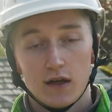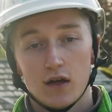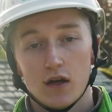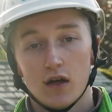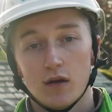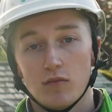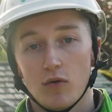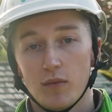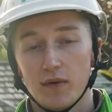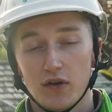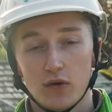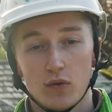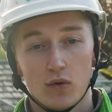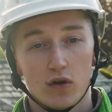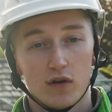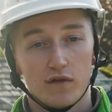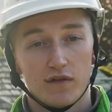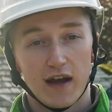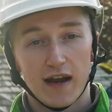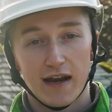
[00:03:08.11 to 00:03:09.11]
But we do
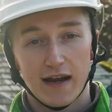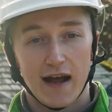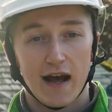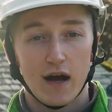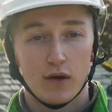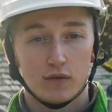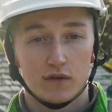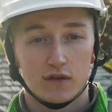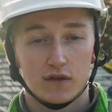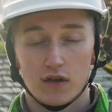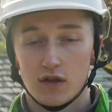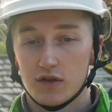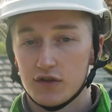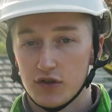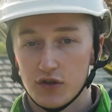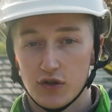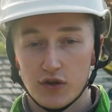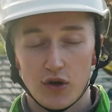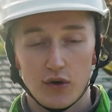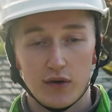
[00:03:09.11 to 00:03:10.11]
all of that in-house,
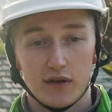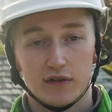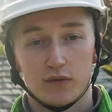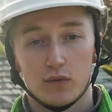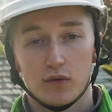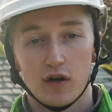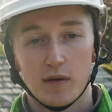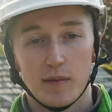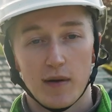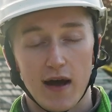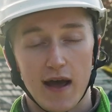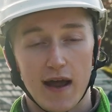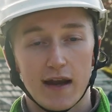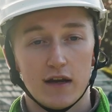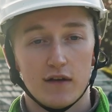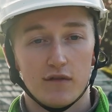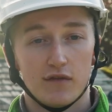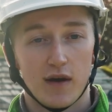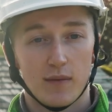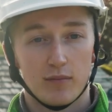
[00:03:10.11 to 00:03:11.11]
so you don't need to worry about
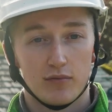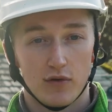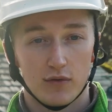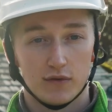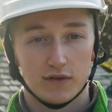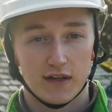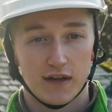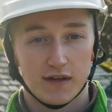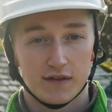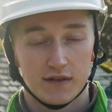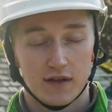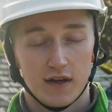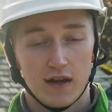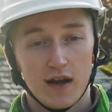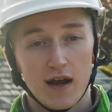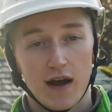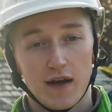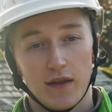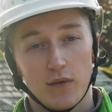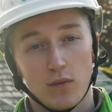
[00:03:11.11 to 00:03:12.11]
any of that process.
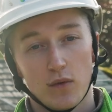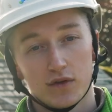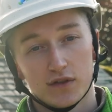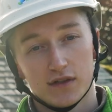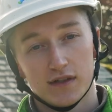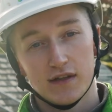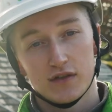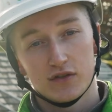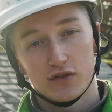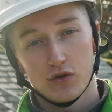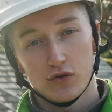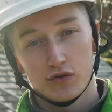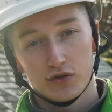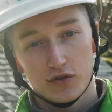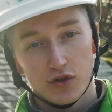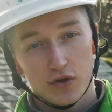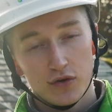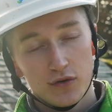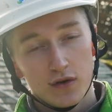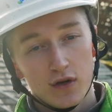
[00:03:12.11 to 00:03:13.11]
And then once the
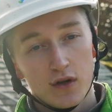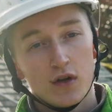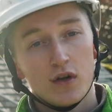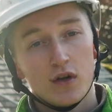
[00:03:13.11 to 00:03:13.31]
install's done,